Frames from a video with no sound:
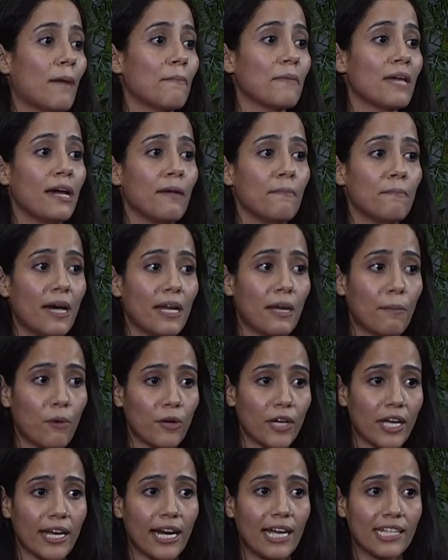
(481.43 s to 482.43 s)

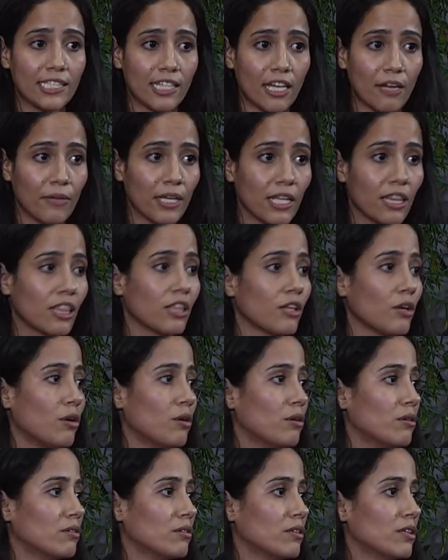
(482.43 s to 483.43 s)
polarize the society
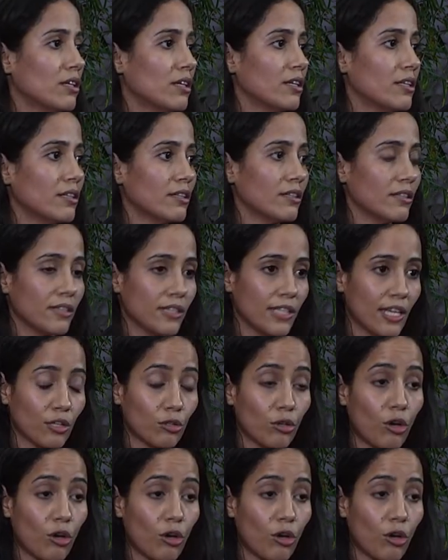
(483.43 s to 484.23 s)
and young people.